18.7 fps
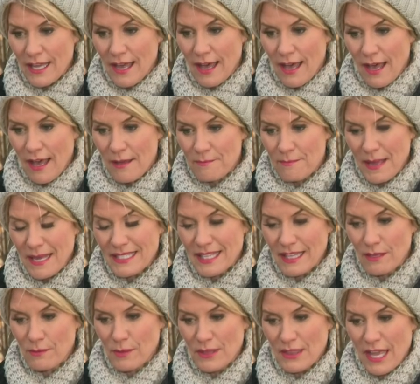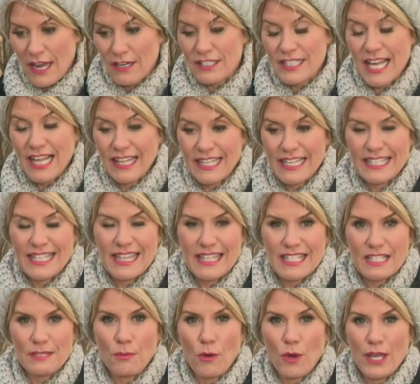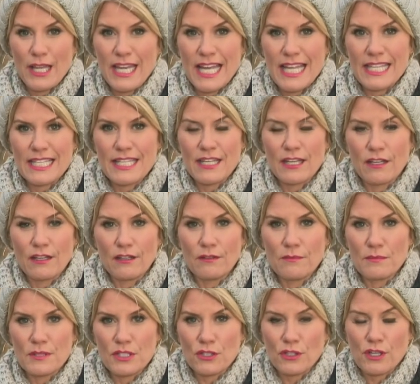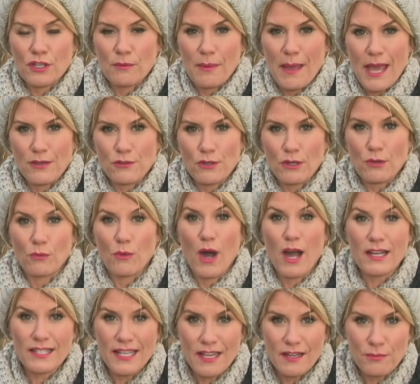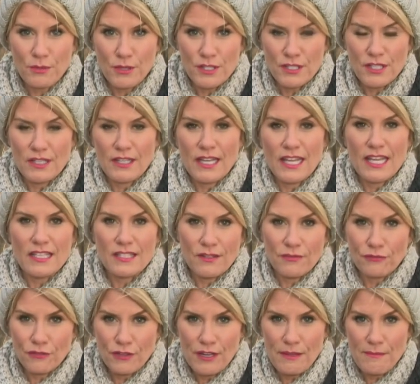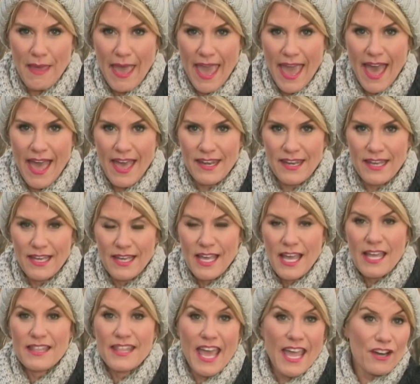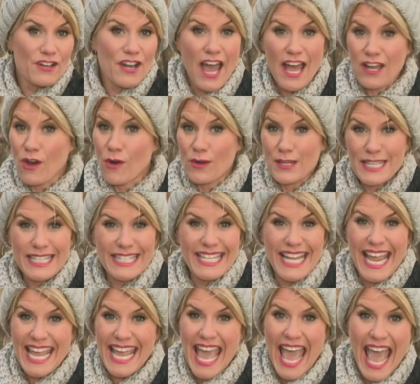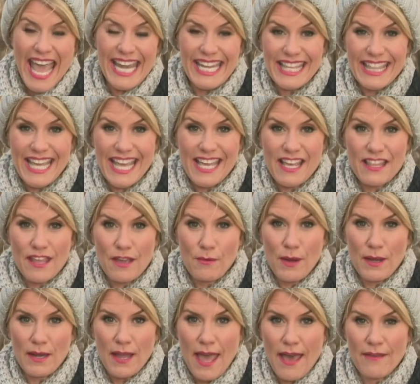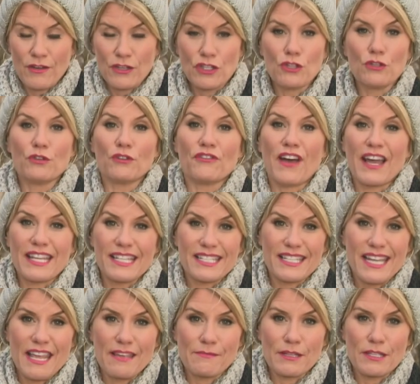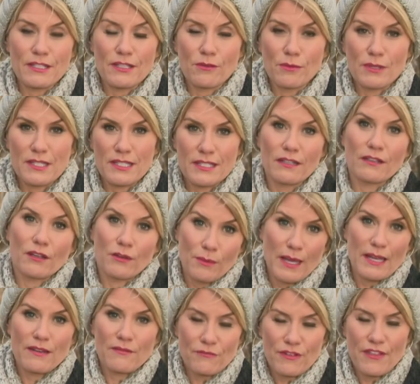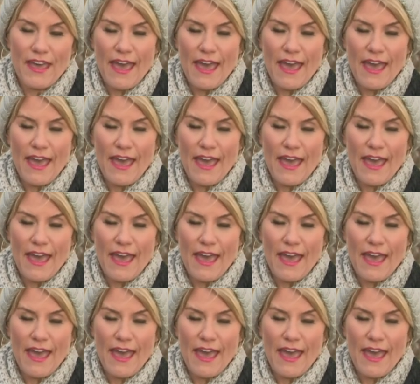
Um, basically, what they are telling us at this point, until Mr. Kilpatrick walks out of prison, is a free man, they are not going to say anything and they want to mm. have a unified statement. So we still are waiting for